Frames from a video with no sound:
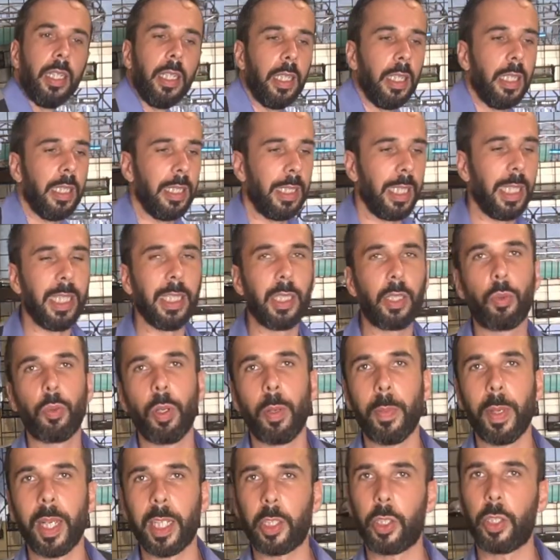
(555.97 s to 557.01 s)
This will
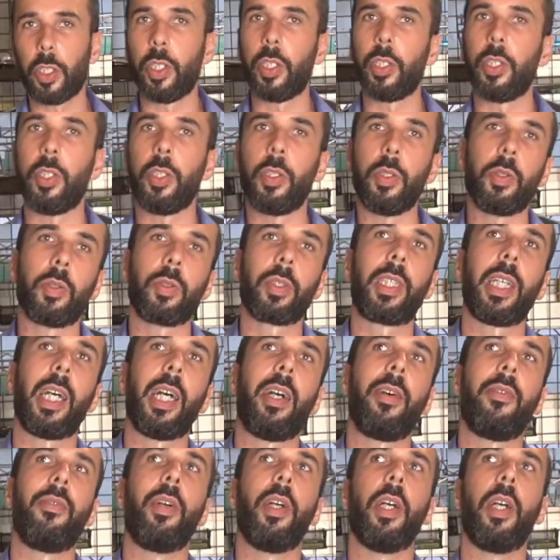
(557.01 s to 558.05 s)
make sure you don't
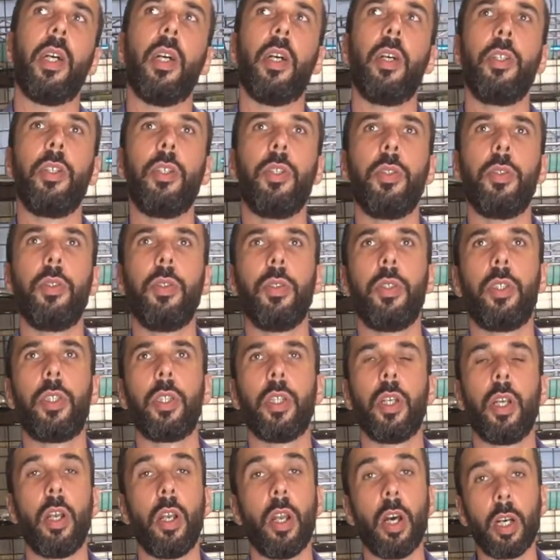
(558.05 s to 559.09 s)
have a huge
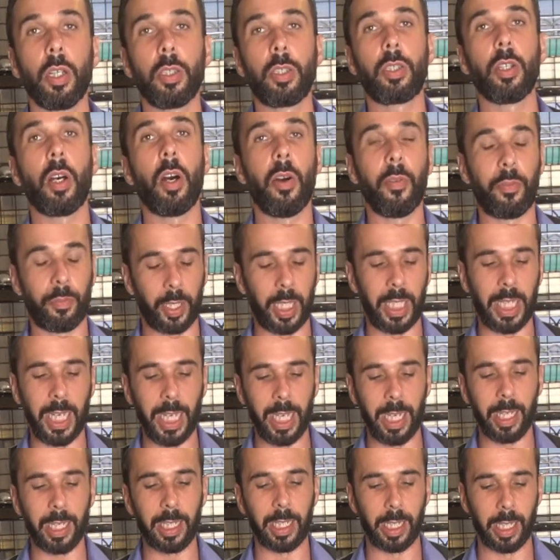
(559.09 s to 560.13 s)
loss of
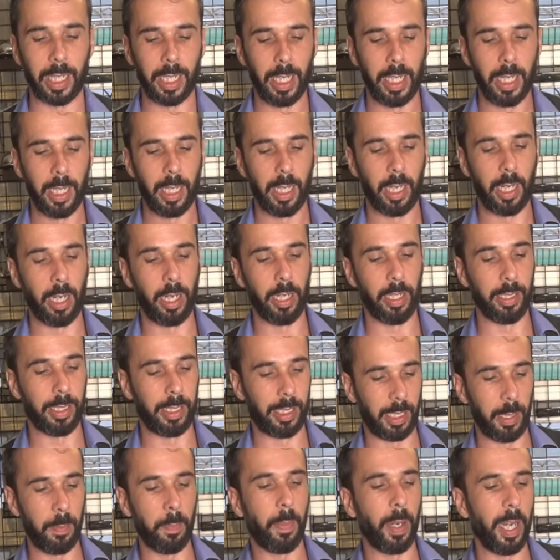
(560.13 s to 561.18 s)
yield
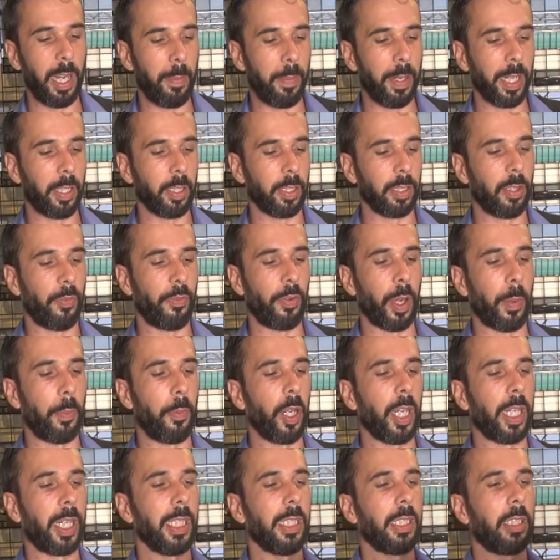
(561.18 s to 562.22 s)
simply because the
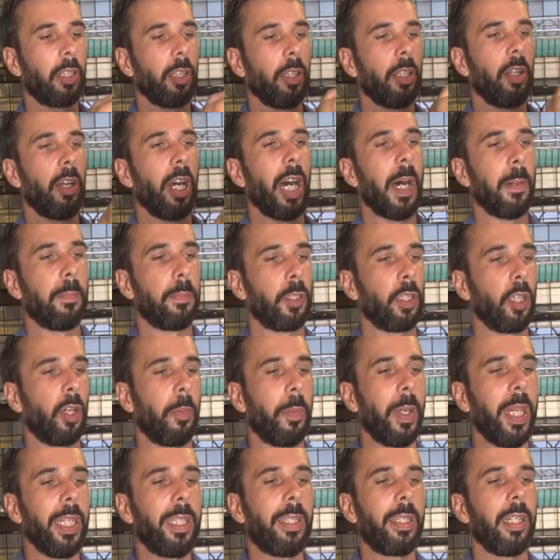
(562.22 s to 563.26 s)
fabric is gonna absorb
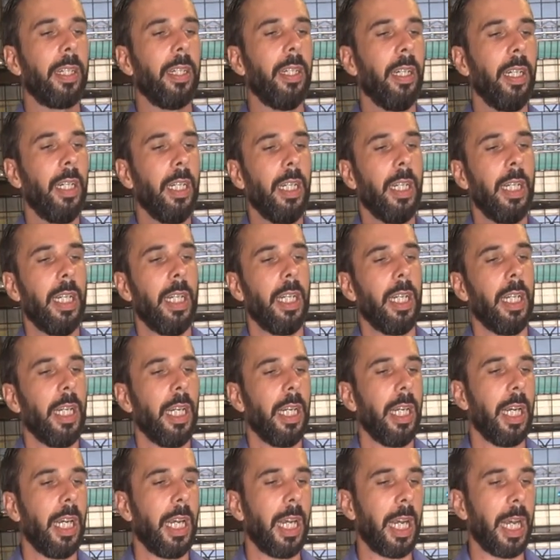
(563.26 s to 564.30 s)
it
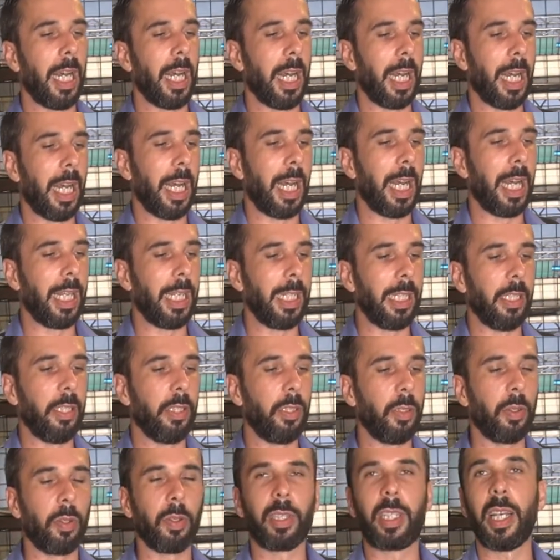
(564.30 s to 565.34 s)
and
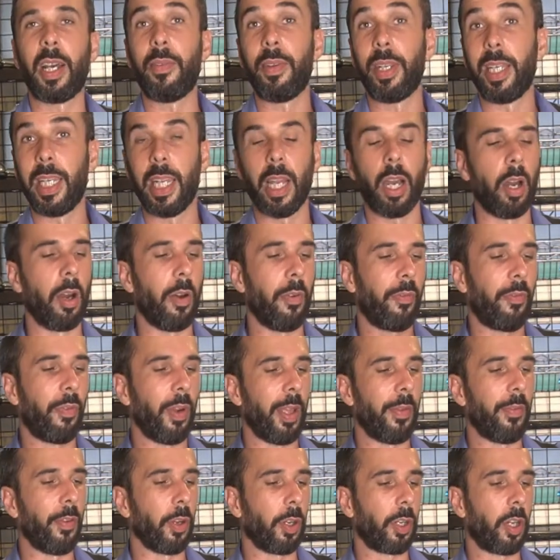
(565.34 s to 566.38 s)
you don't have any off
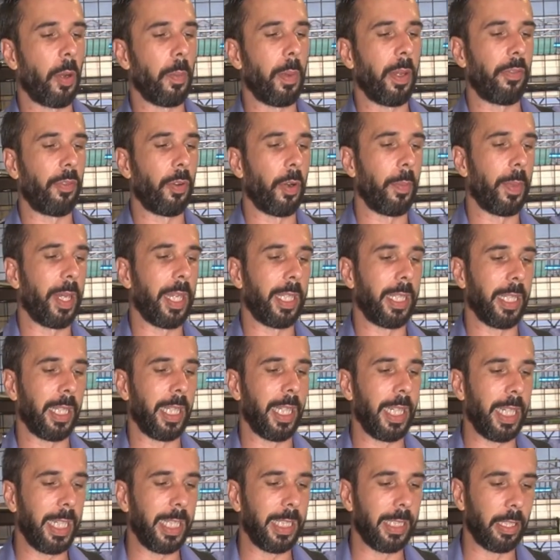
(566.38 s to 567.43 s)
flavor coming from it
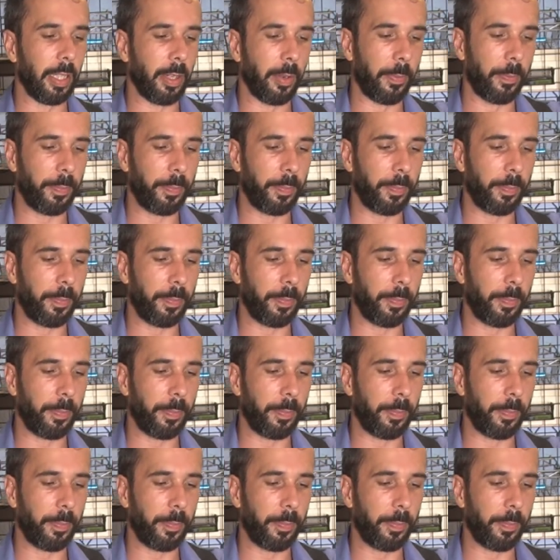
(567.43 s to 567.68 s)
either.